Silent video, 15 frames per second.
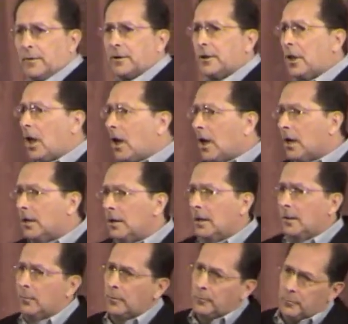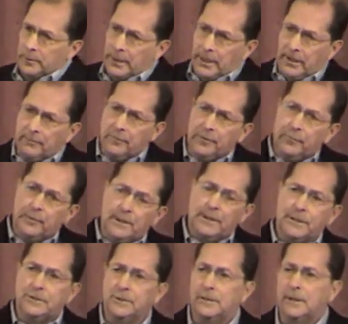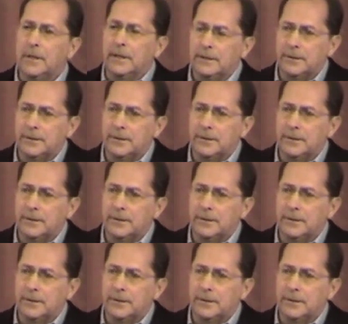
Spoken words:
with law, what we have with religion.